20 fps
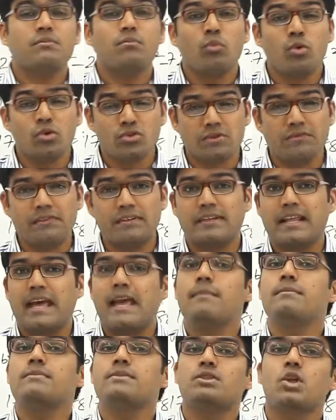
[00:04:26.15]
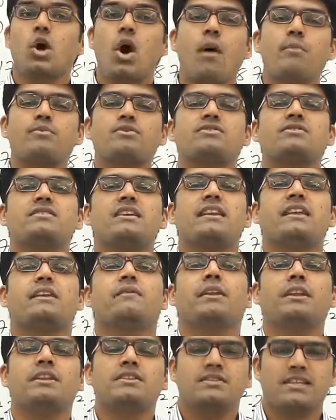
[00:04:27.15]
most of the times the options are
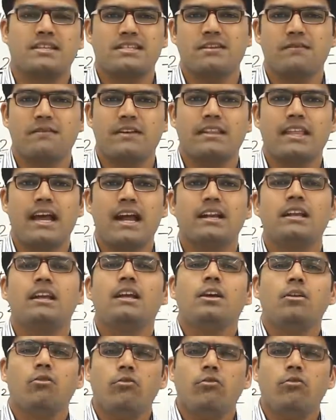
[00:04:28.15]
given in such a way that